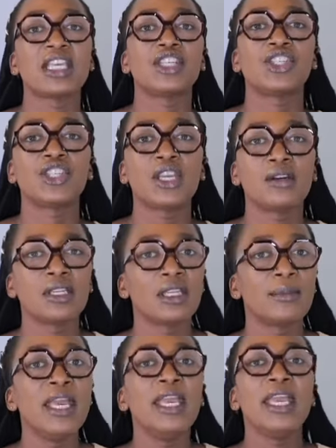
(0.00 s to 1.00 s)
and sharing
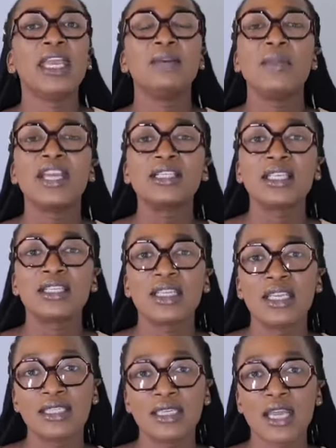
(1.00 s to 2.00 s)
them. It makes it
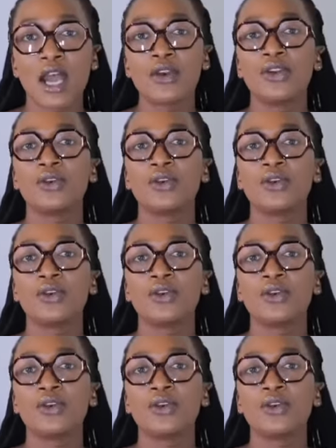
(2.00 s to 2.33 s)
easy now.